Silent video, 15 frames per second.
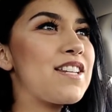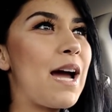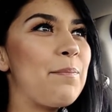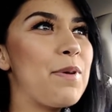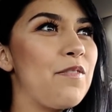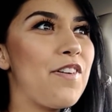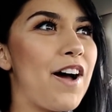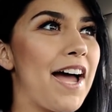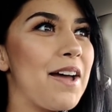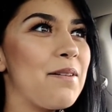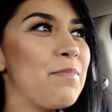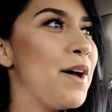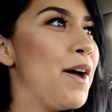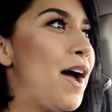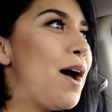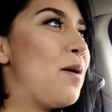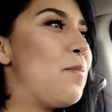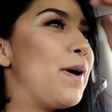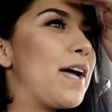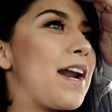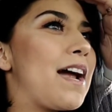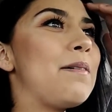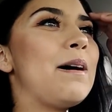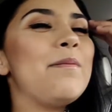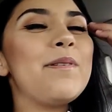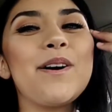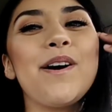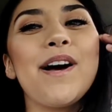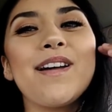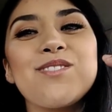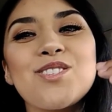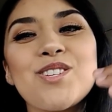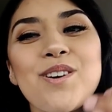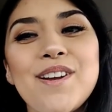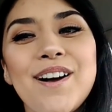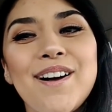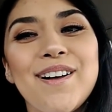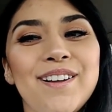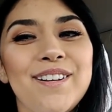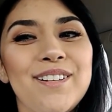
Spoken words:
type of vibe. But I'm going to go ahead and show y'all.